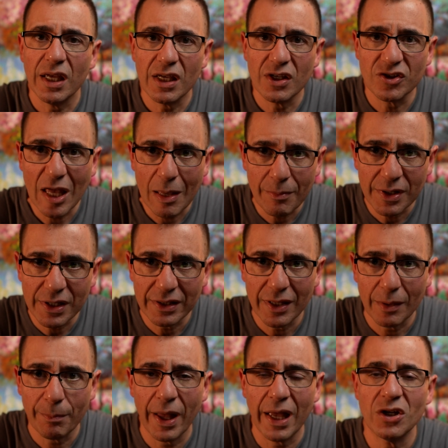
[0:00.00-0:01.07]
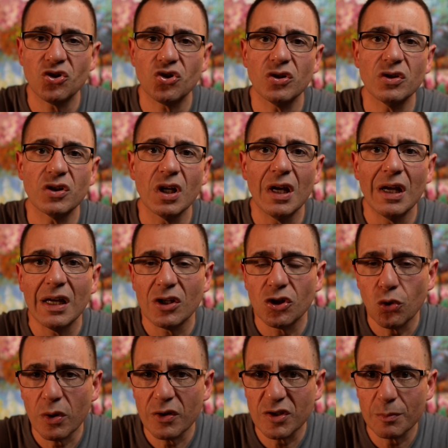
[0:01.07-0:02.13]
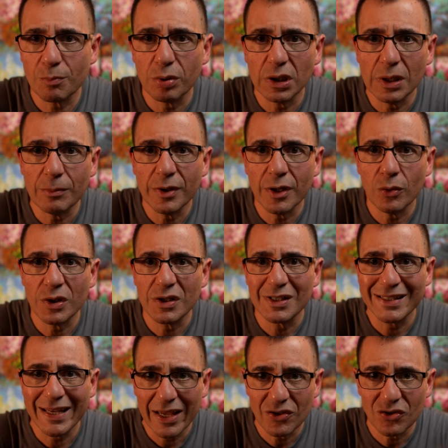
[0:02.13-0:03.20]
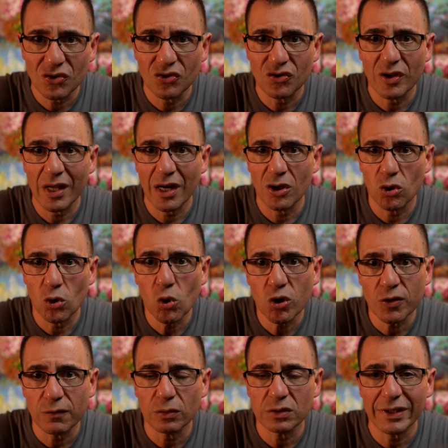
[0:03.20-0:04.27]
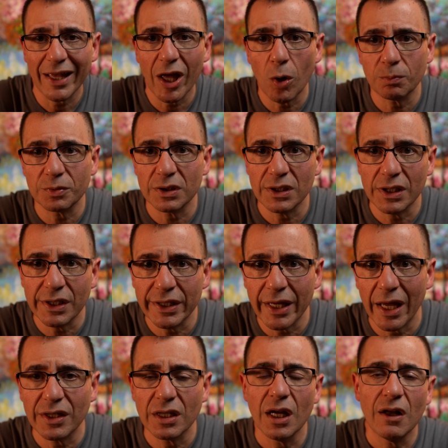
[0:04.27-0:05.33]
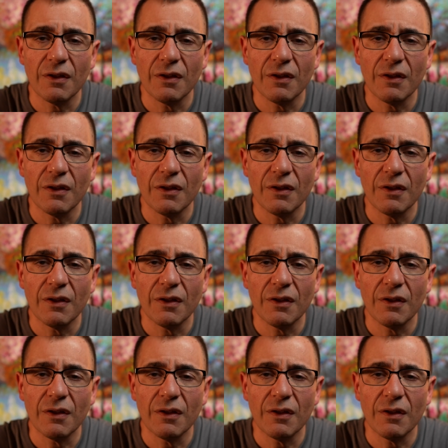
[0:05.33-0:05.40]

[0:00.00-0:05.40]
examining a patient, doing some preliminary tests that are useful to help delineate